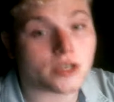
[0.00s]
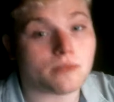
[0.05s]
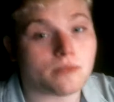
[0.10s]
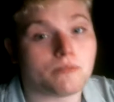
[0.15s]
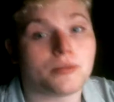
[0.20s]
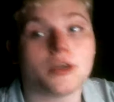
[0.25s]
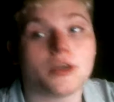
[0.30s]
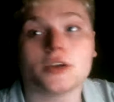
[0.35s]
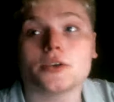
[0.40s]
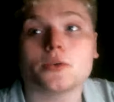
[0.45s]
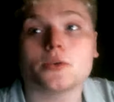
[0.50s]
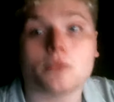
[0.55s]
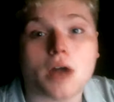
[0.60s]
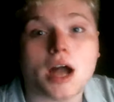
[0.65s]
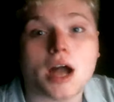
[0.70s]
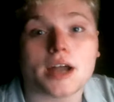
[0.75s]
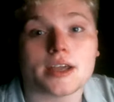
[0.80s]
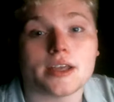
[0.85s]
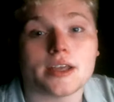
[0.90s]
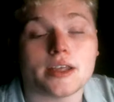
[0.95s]
build a
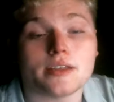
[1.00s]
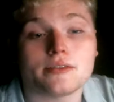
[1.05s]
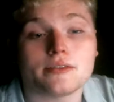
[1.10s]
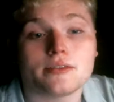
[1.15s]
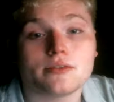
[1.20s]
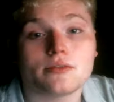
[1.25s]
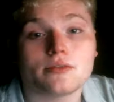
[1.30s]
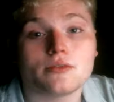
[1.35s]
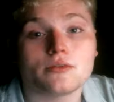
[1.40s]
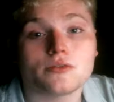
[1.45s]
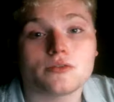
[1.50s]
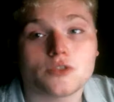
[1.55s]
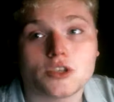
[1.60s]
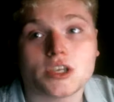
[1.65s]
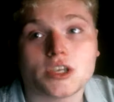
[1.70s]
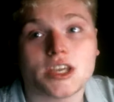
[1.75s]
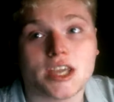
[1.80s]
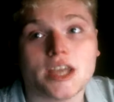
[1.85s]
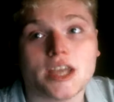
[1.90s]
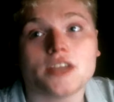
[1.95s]
rocket to
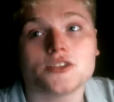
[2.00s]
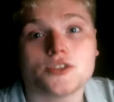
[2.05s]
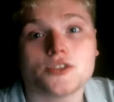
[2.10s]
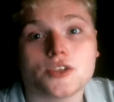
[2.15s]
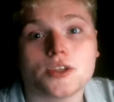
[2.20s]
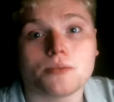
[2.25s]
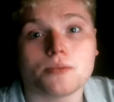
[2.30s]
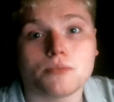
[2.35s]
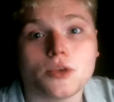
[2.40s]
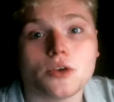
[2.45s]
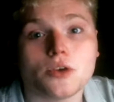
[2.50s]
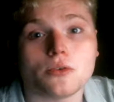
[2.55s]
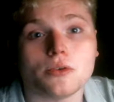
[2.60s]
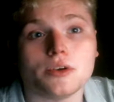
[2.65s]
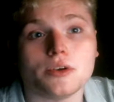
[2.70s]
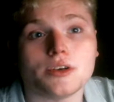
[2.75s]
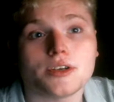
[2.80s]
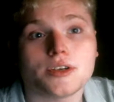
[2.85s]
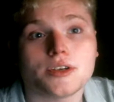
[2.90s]
get to the moon,